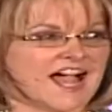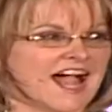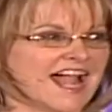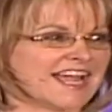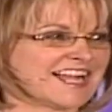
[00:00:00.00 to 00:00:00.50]

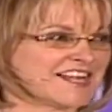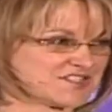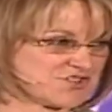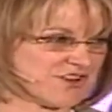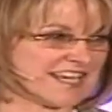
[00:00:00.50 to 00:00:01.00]
I got
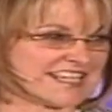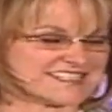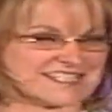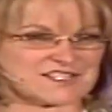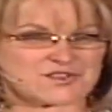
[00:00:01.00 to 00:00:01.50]
straight A's
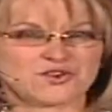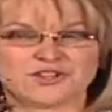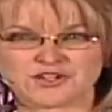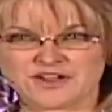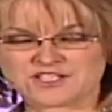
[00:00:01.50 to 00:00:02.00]
in school
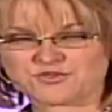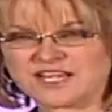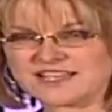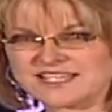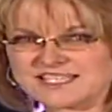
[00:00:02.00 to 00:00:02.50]
and
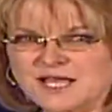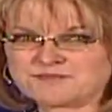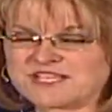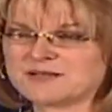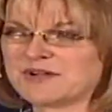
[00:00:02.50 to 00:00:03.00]
graduated in the top
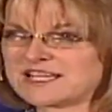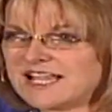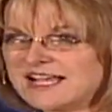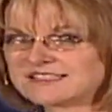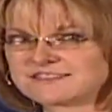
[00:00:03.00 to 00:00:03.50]
10 of my
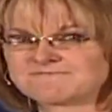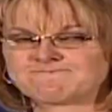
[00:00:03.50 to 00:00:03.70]
class.